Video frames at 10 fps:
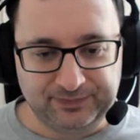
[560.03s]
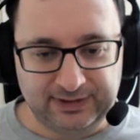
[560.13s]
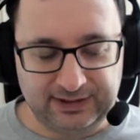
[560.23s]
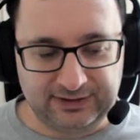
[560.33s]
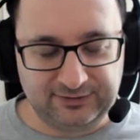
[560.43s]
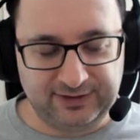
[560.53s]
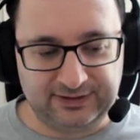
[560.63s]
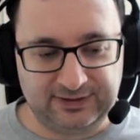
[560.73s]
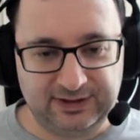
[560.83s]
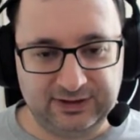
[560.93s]
the
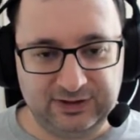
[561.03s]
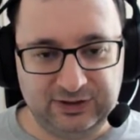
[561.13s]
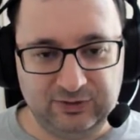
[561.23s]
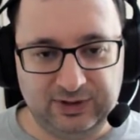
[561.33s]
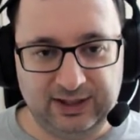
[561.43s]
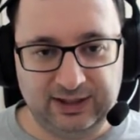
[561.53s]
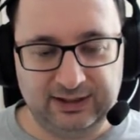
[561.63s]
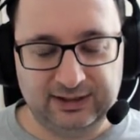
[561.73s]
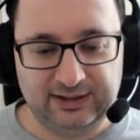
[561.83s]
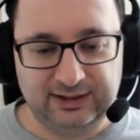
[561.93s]
fact that you
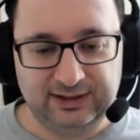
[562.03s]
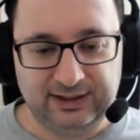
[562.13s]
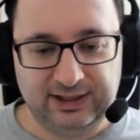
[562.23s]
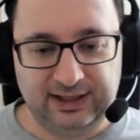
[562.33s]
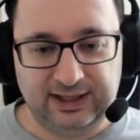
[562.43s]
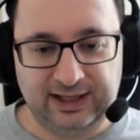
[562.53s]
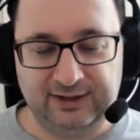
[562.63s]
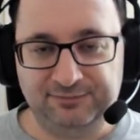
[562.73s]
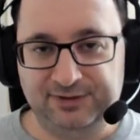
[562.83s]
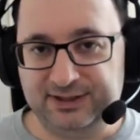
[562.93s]
can
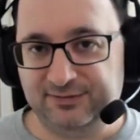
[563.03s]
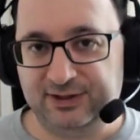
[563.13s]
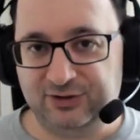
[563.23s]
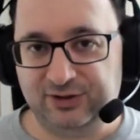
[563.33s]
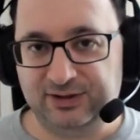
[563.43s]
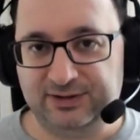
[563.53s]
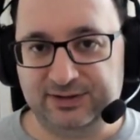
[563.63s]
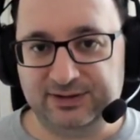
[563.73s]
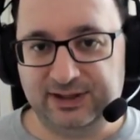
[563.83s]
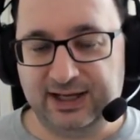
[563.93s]
have these
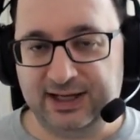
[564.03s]
features